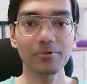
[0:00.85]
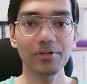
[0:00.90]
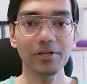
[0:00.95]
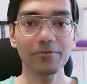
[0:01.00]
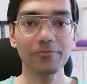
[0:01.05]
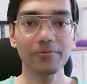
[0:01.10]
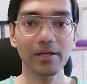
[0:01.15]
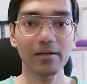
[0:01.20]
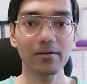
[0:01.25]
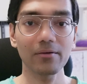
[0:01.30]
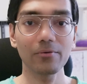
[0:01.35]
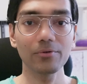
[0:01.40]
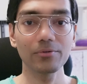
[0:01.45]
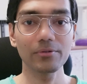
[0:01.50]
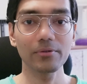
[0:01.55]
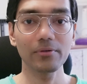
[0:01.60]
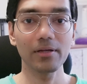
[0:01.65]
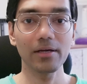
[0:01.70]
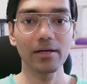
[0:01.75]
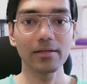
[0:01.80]
Today we are going
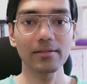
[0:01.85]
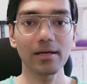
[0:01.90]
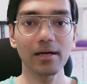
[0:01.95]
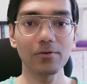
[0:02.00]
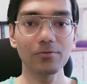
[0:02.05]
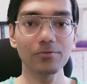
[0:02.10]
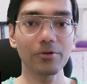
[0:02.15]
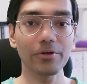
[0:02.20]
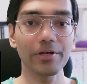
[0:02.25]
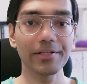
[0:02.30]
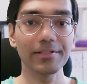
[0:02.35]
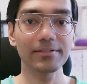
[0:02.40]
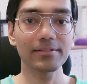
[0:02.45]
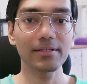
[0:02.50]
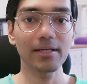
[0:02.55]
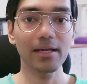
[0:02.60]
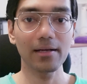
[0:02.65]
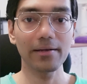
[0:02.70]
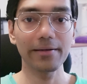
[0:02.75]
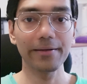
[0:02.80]
to learn how to
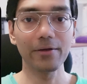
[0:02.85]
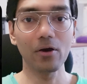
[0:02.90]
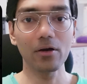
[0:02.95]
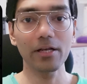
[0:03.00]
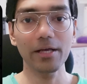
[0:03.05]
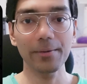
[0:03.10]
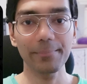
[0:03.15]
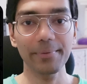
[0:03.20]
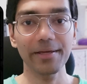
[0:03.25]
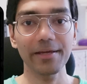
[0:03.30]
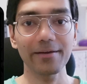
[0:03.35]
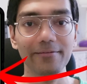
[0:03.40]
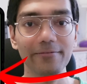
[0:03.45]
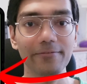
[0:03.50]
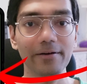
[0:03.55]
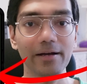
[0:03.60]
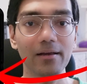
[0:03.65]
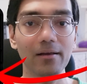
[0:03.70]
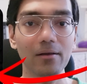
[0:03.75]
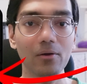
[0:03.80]
install .apk
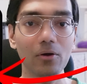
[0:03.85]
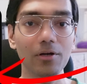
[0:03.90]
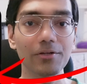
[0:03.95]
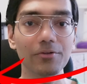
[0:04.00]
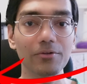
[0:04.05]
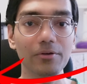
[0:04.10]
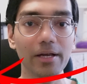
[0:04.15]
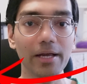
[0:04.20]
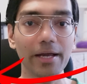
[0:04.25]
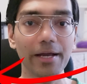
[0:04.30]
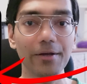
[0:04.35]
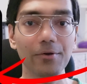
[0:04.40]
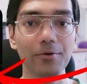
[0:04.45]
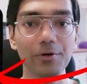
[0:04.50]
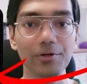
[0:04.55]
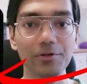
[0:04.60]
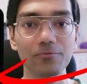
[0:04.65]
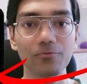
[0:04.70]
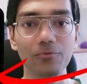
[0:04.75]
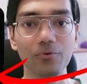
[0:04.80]
file on your
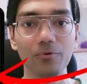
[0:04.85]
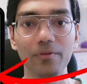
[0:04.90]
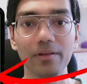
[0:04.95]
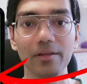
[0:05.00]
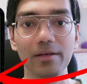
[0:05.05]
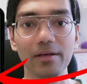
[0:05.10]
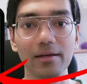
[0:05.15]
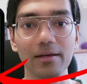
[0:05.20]
Android phone.